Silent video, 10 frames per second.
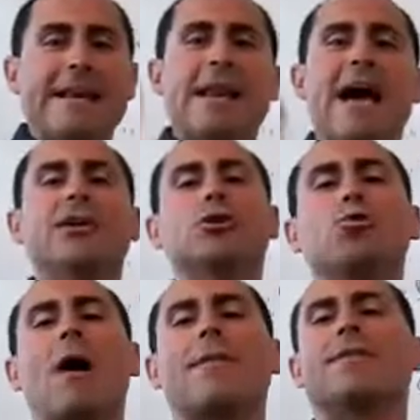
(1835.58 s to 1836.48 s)
like
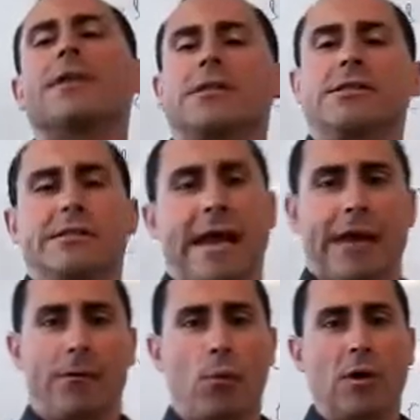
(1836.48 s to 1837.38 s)
to
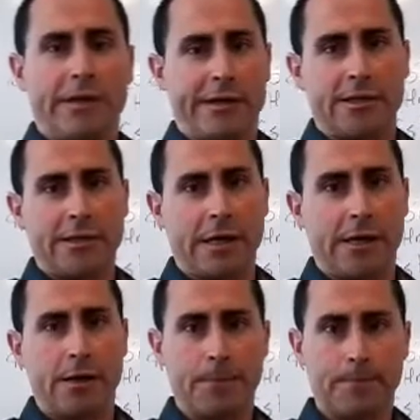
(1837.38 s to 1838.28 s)
understand what they are saying.
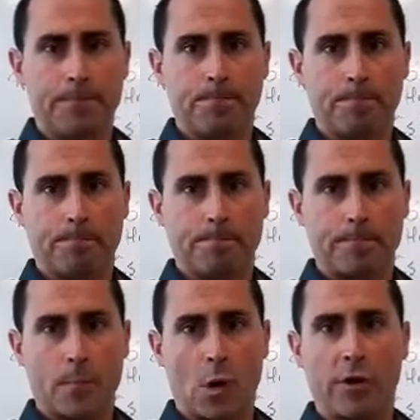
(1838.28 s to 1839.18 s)

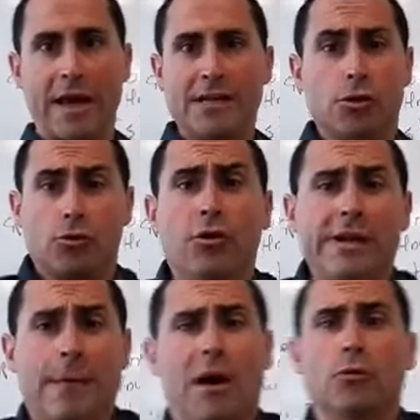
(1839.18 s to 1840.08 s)
Okay, it's not only
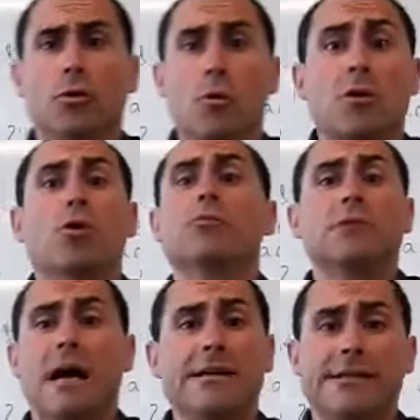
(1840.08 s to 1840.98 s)
about
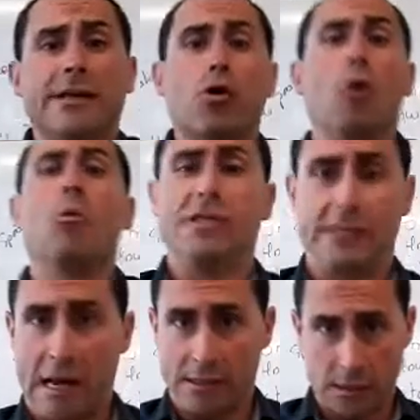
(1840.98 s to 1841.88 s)
I say "cómo
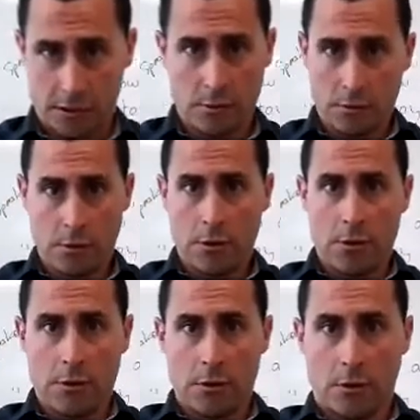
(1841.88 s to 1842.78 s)
estás,"
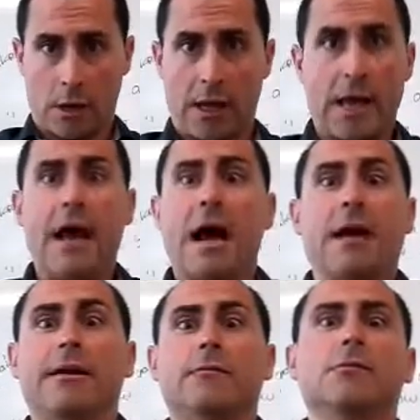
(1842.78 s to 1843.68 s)

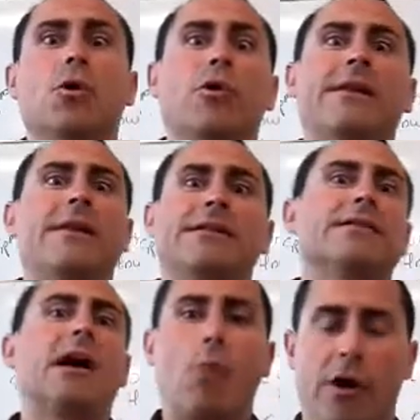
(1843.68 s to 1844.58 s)
and okay, that is
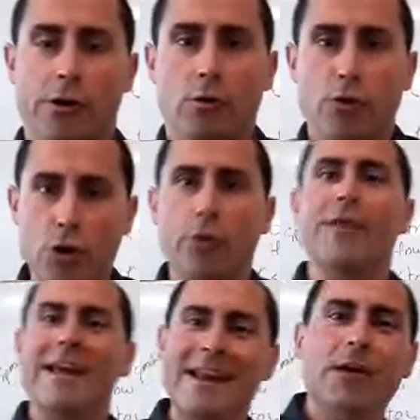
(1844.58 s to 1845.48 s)
how are you. No,
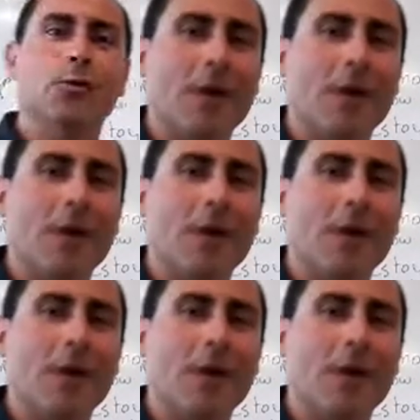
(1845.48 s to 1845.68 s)
they like to